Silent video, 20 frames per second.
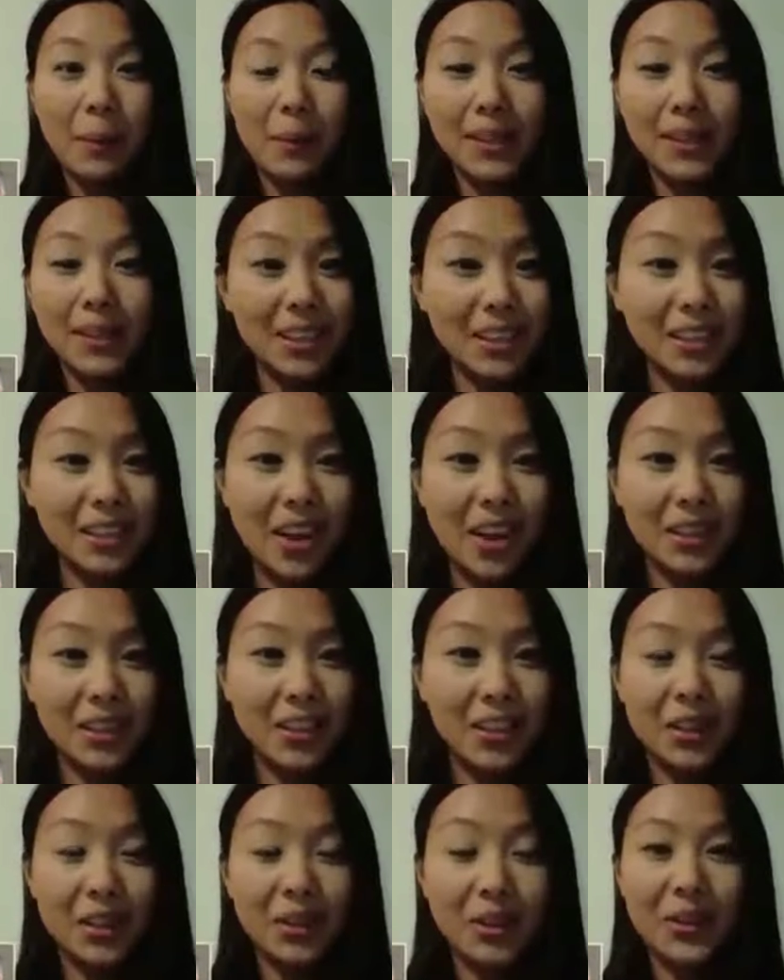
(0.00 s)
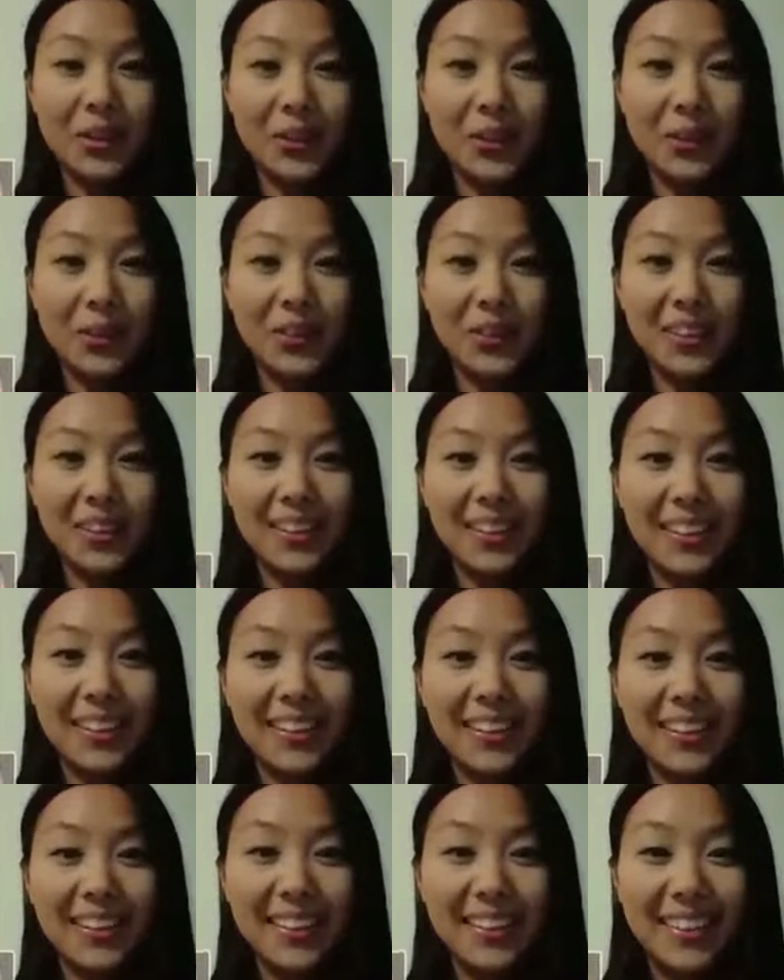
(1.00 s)
books and talk to you.
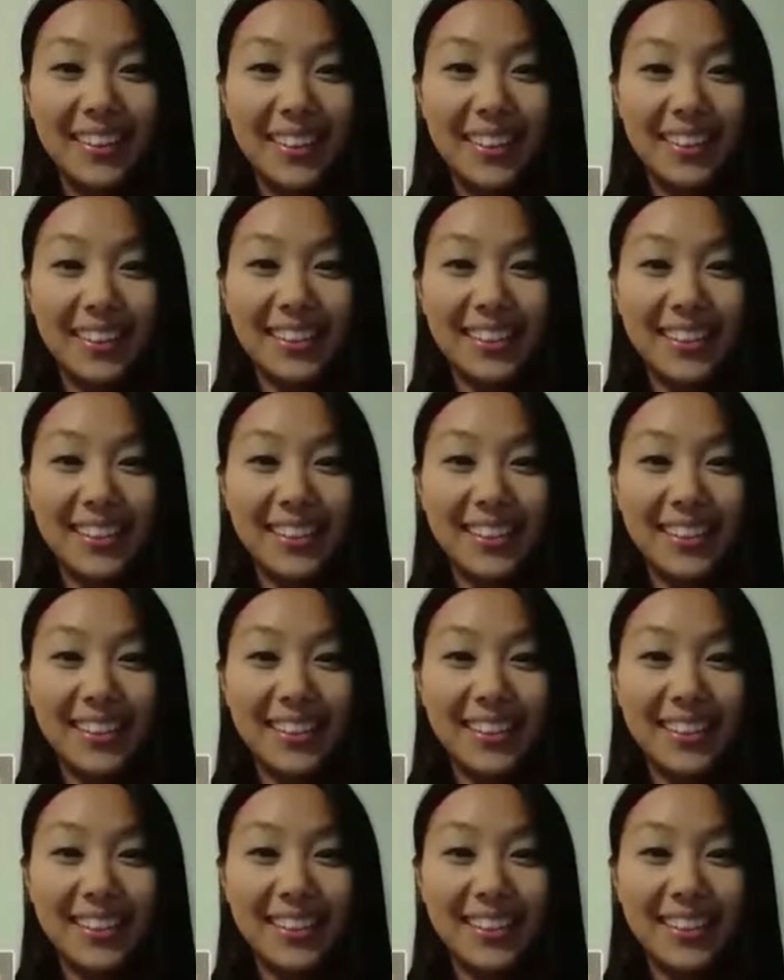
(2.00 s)
It's awesome.